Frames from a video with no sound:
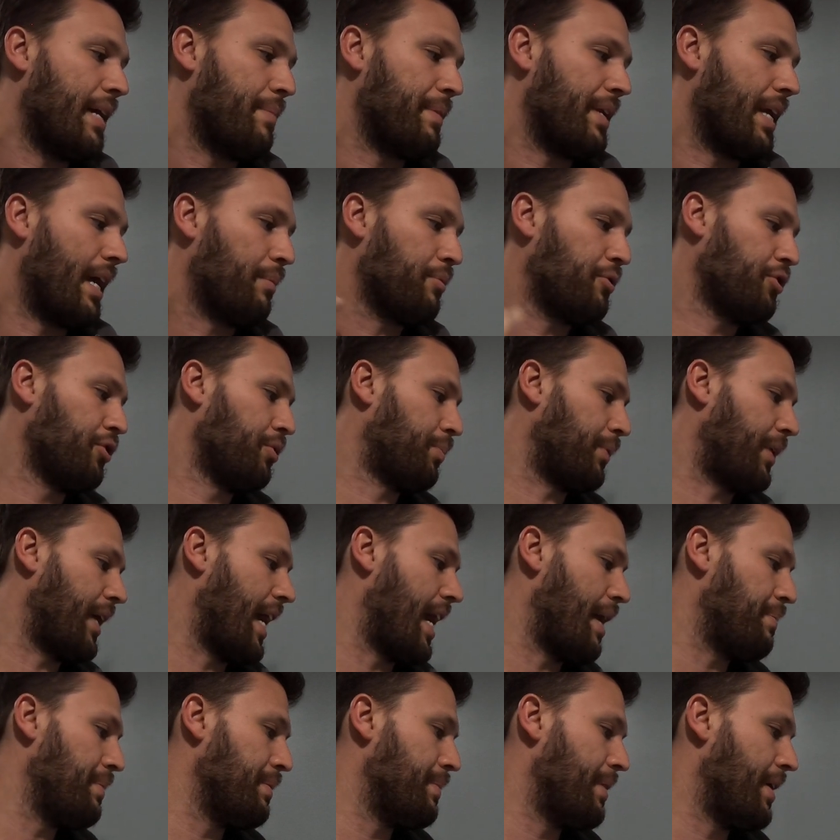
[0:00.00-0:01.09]
I mean, I'm super
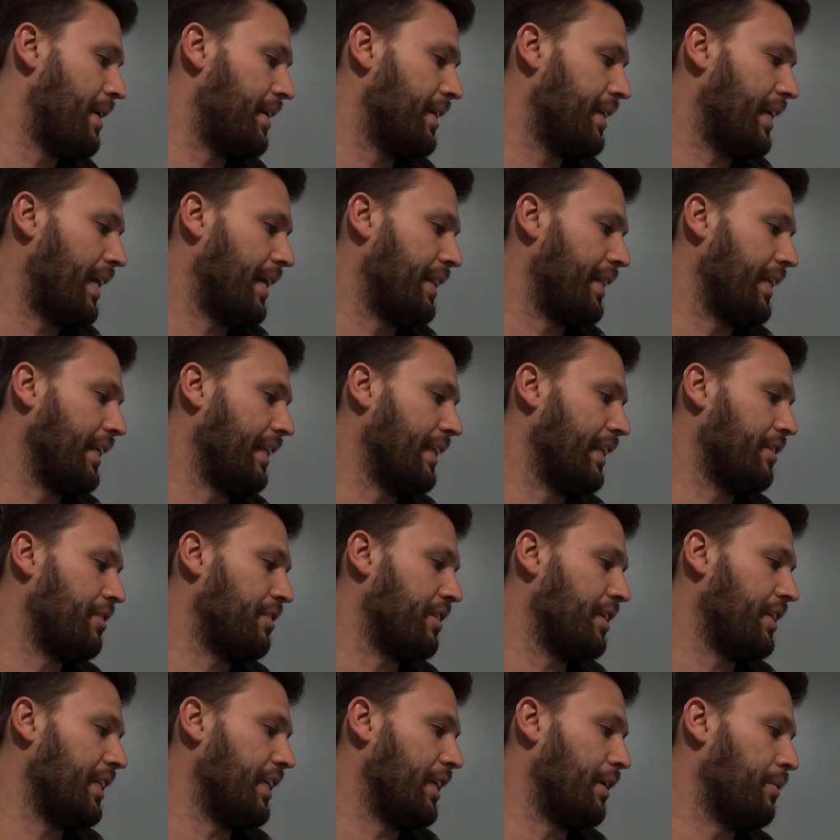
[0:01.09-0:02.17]
happy about it. I think that,
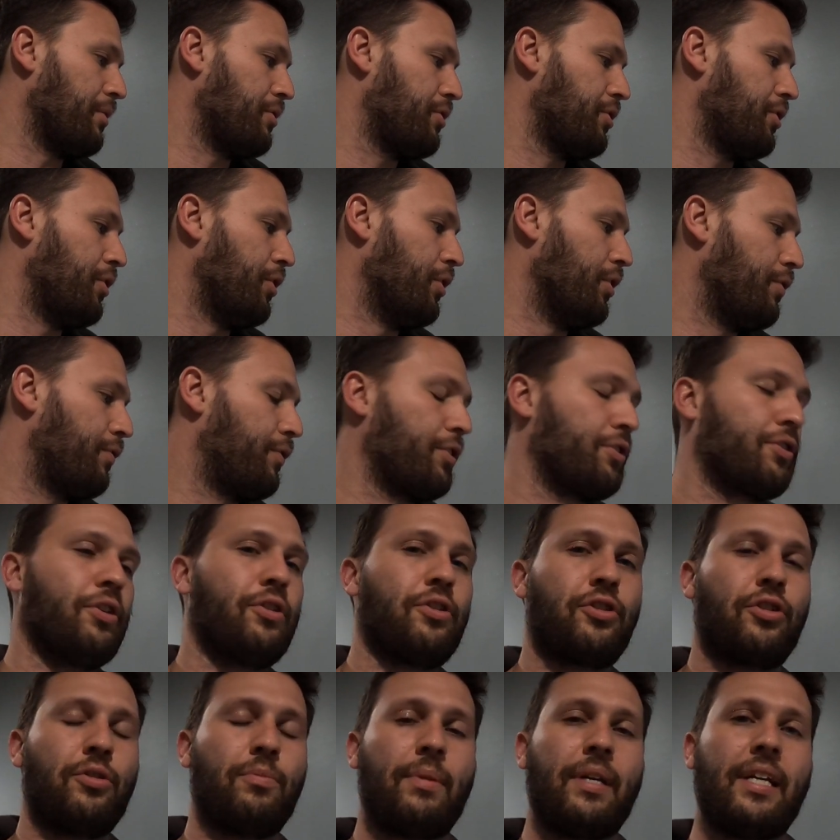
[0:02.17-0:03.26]
you know, it's good for
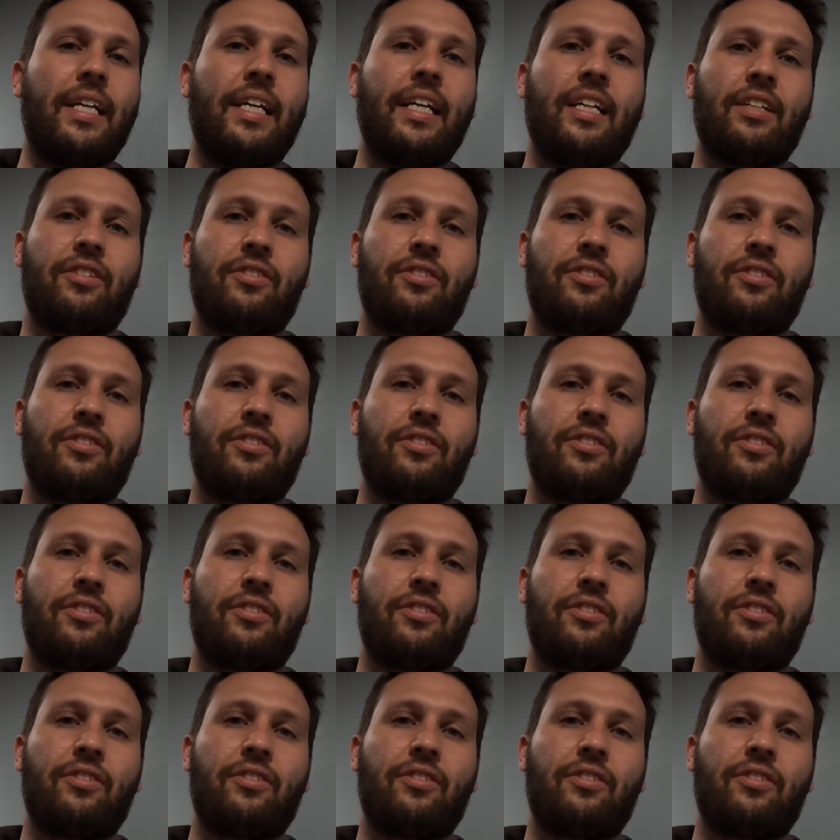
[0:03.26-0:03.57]
social media.